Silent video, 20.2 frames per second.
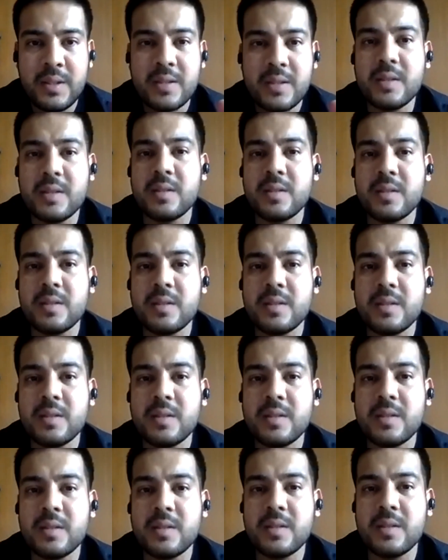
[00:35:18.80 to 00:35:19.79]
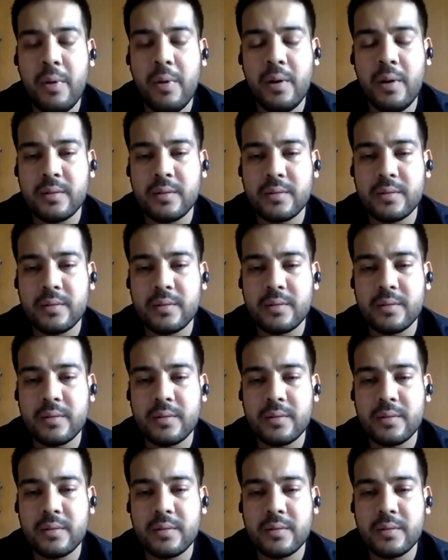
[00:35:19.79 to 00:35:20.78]
this is the new normal,
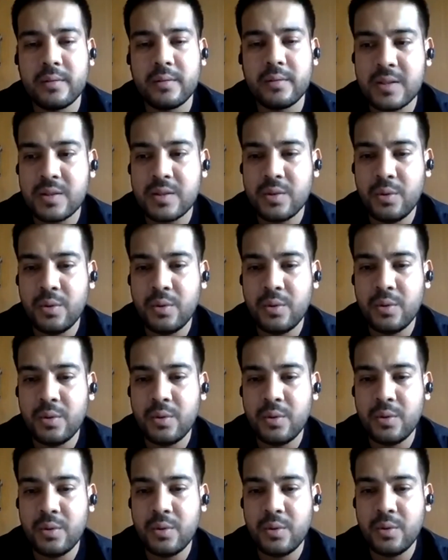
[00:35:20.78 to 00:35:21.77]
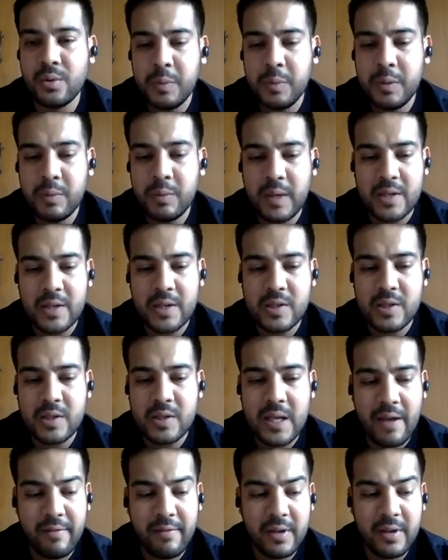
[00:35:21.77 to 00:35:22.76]
right? So we were
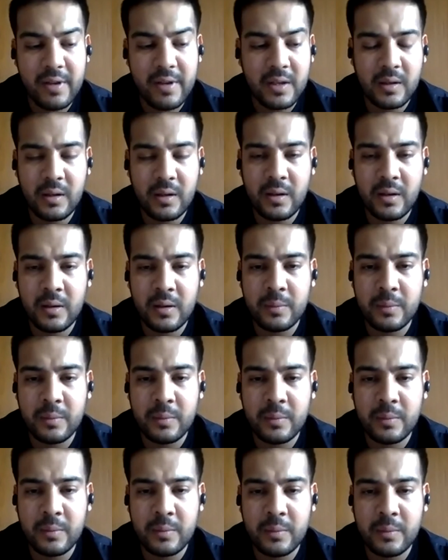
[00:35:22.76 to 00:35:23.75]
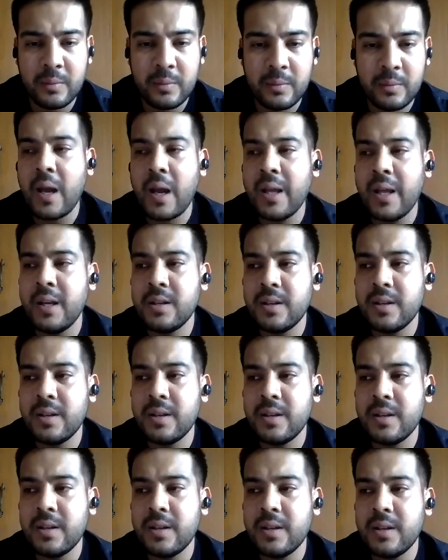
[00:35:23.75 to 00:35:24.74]
actually having an
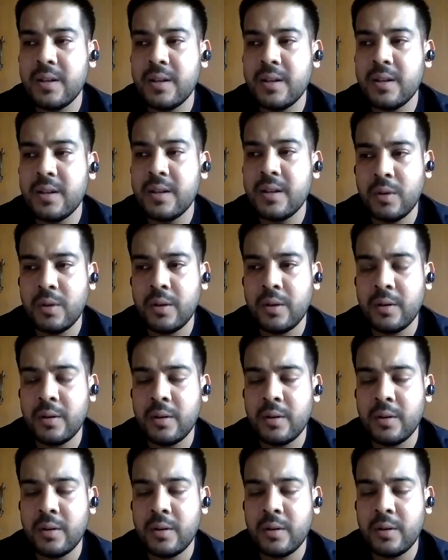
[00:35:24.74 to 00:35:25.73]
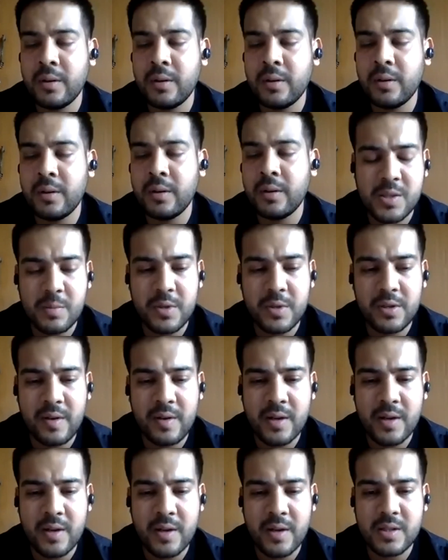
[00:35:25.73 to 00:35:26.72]
interaction, a leadership
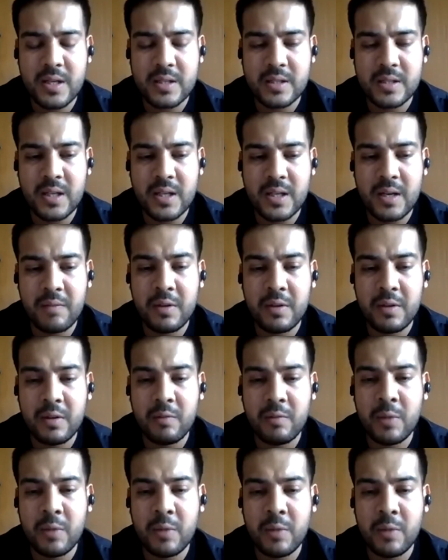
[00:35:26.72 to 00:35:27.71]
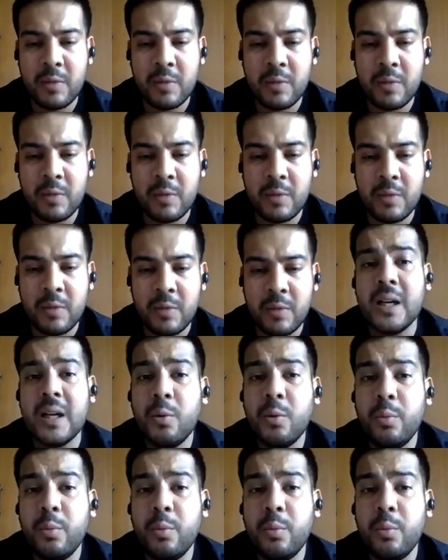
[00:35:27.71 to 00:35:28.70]
interaction yesterday, and we said that
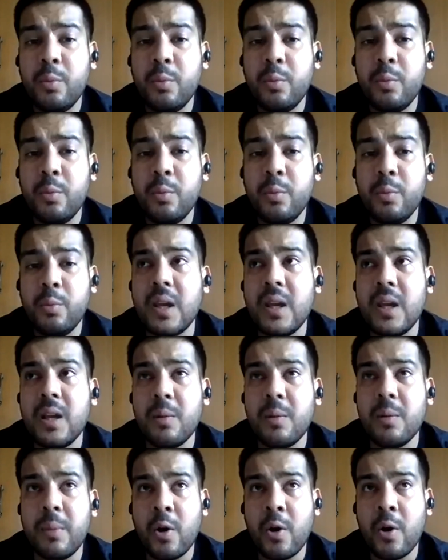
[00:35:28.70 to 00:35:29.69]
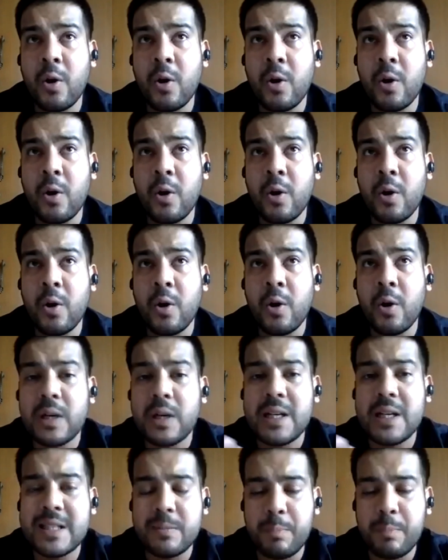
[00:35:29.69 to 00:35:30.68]
we need to think about, or we need to
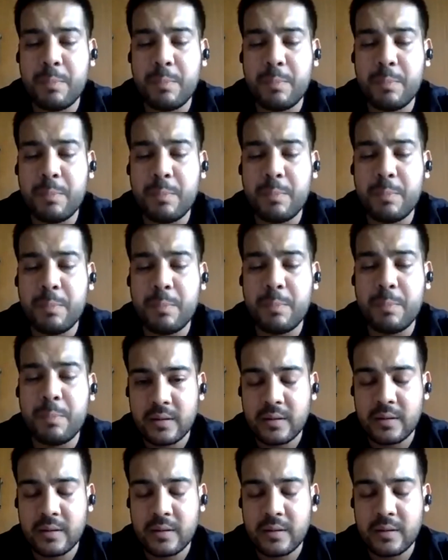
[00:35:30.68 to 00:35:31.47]
at least plan